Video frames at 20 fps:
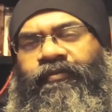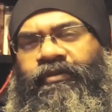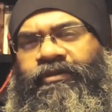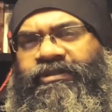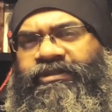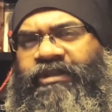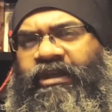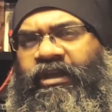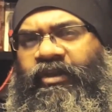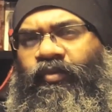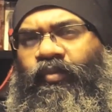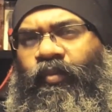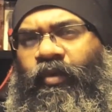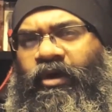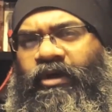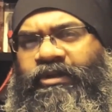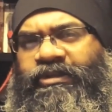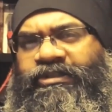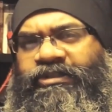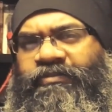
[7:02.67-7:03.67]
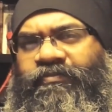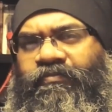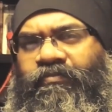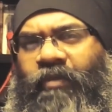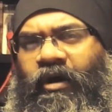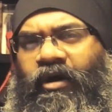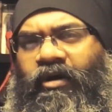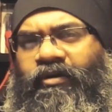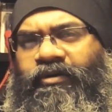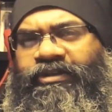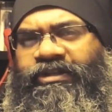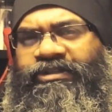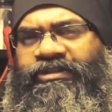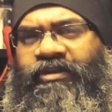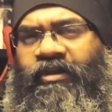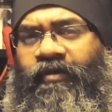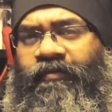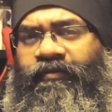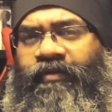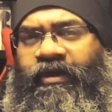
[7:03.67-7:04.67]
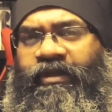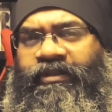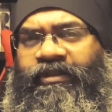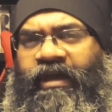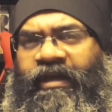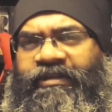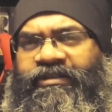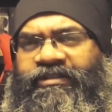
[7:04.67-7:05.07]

scene was Monk discovering that